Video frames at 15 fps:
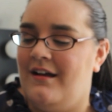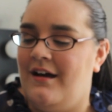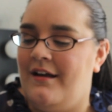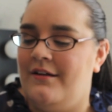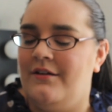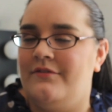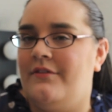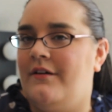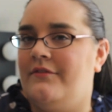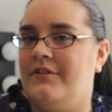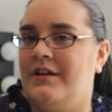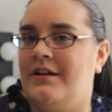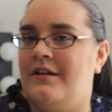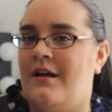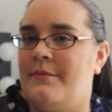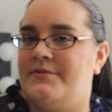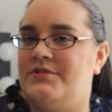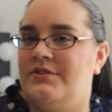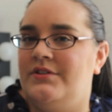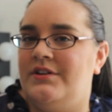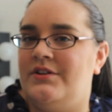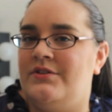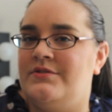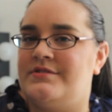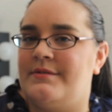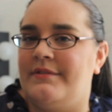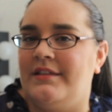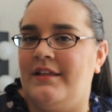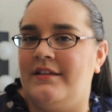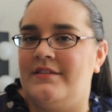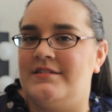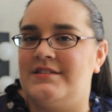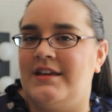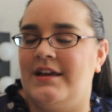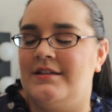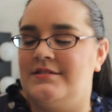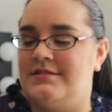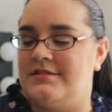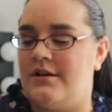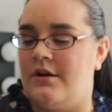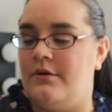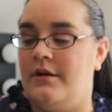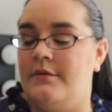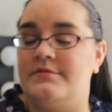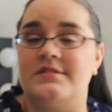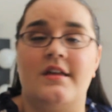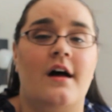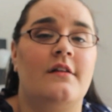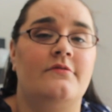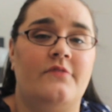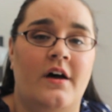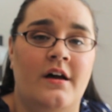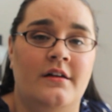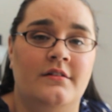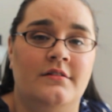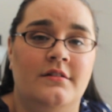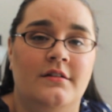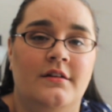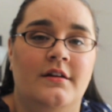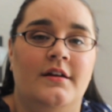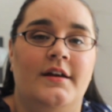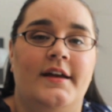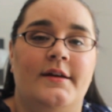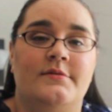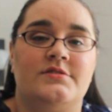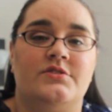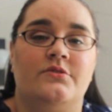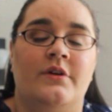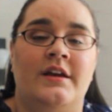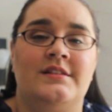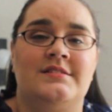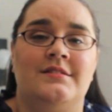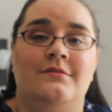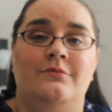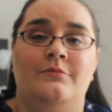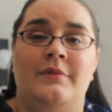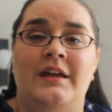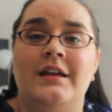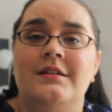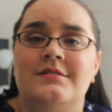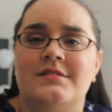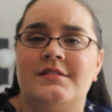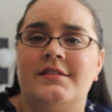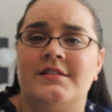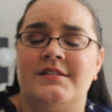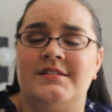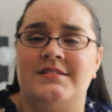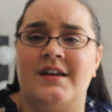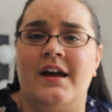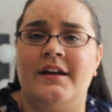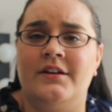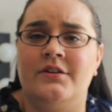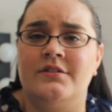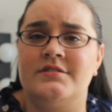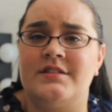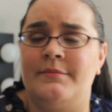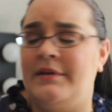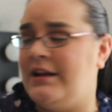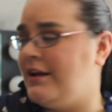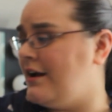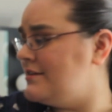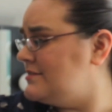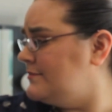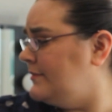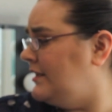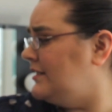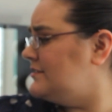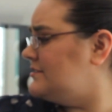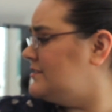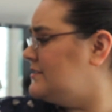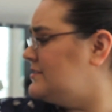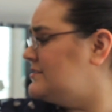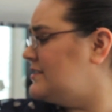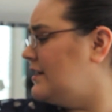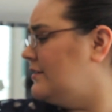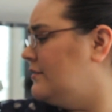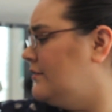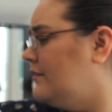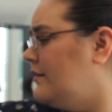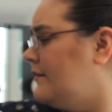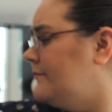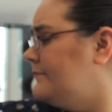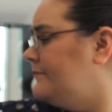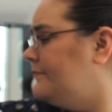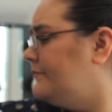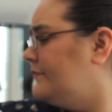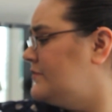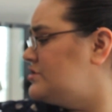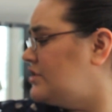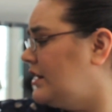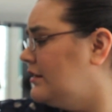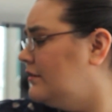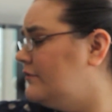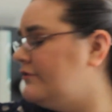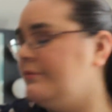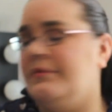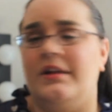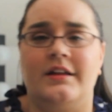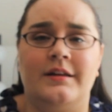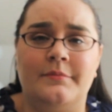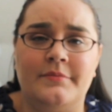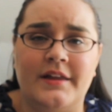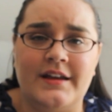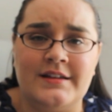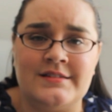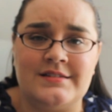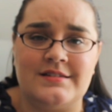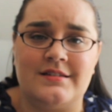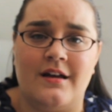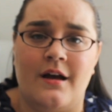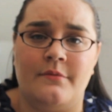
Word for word: I don't know if I'll ever get an opportunity to do something like this again. So it was a lot of fun. It was great to meet the designers. I mean, I got to meet the designer um, Cheryl from Glendon Place.